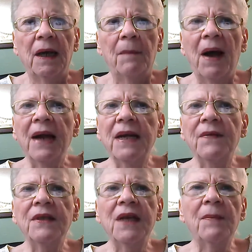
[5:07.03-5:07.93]
Biden
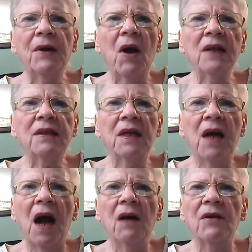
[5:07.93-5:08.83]
and the Democrats in
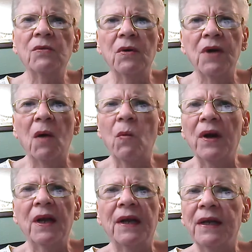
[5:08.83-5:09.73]
Congress will not
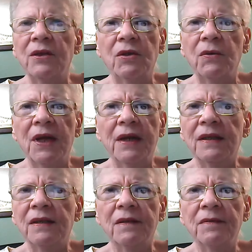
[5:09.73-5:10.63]
willingly do
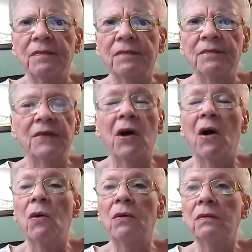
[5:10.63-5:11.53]
this.
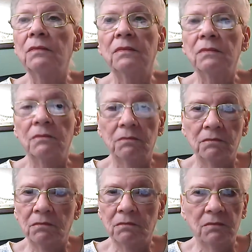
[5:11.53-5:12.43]
No,
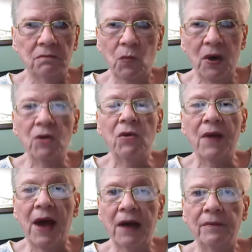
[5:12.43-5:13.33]
we knew
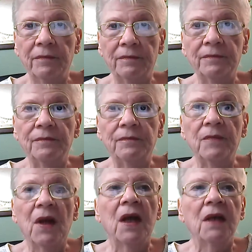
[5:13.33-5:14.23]
that.
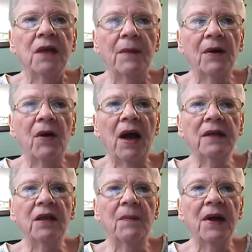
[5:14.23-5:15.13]

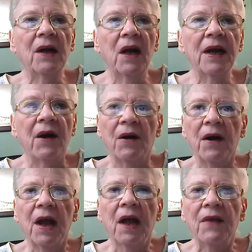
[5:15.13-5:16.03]
Democrats have been clear
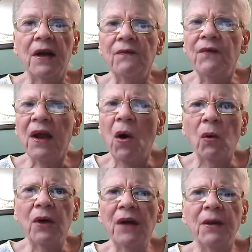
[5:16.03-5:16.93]
that if they
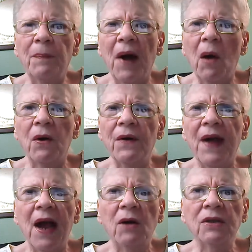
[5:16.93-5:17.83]
hold on to power in
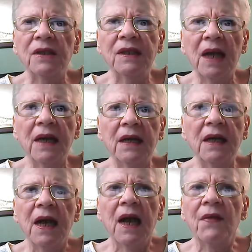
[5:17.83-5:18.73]
the House and Senate,
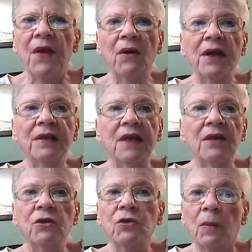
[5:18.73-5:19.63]
they'll
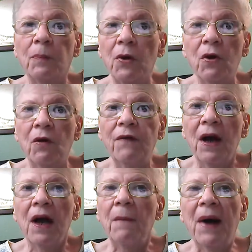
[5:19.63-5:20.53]
continue to approve
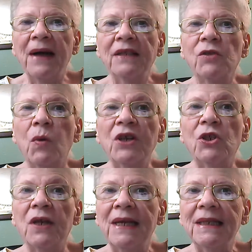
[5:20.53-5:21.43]
Biden's
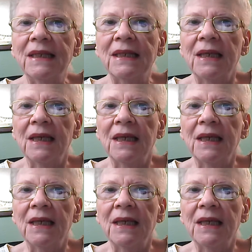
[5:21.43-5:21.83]
wish list